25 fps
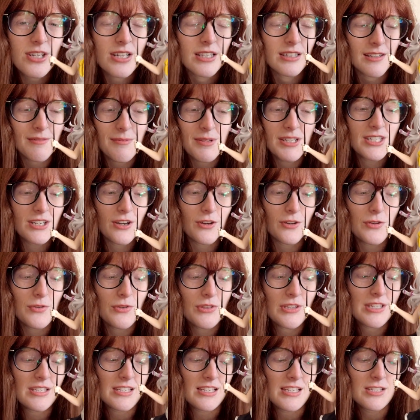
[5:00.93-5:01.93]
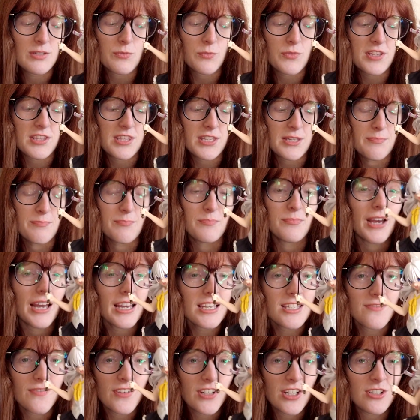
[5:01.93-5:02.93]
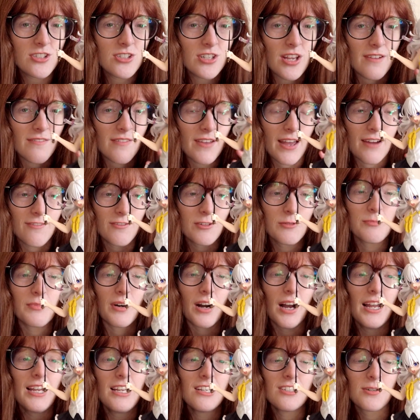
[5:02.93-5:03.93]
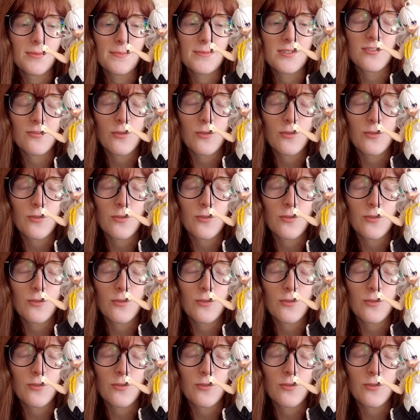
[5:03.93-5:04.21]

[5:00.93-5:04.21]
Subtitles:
And let me tell you, this is one of the best figures I've ever bought in terms